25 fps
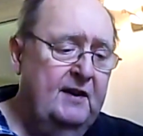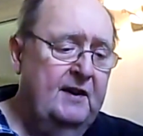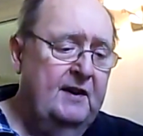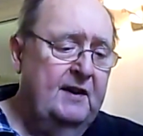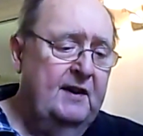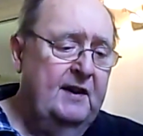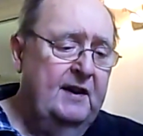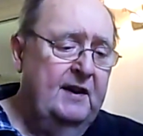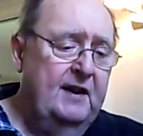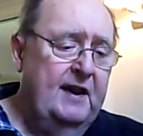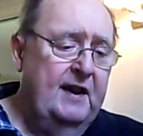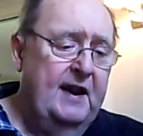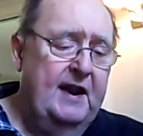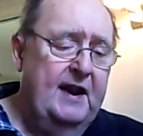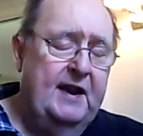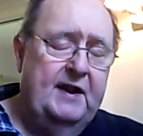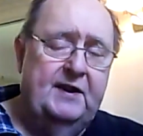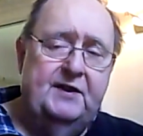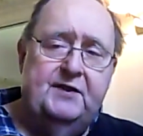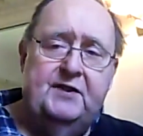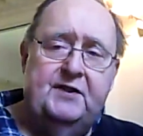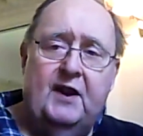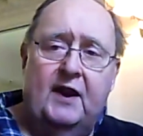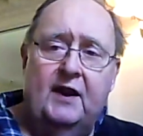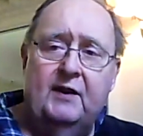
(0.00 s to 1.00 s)
heads I
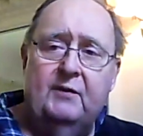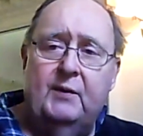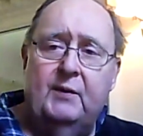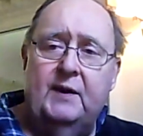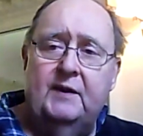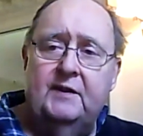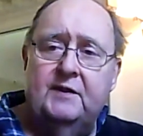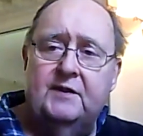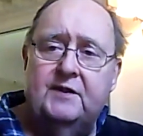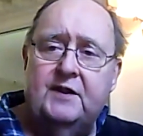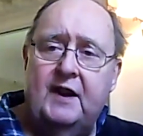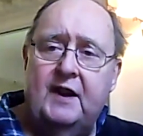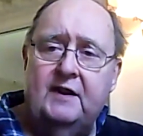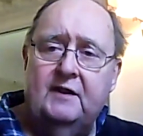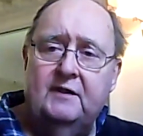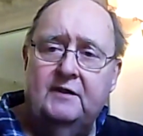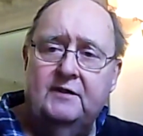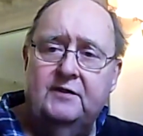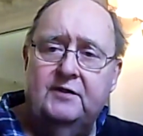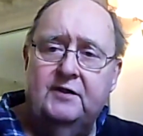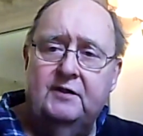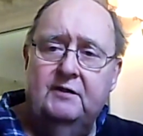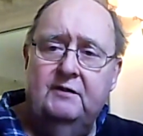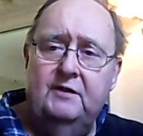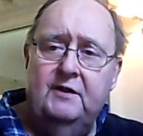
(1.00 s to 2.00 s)
win, tails
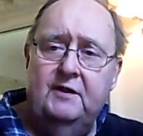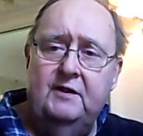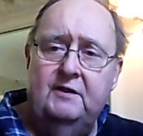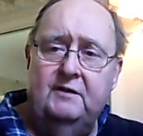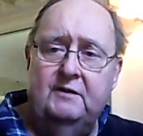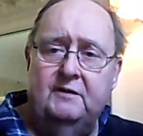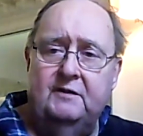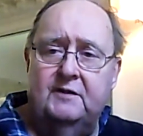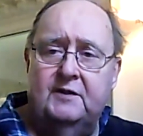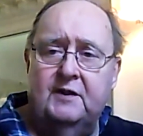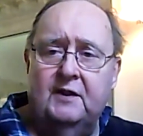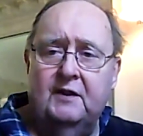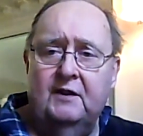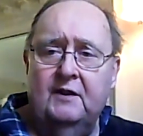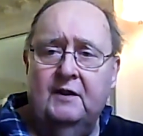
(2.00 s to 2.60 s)
you lose,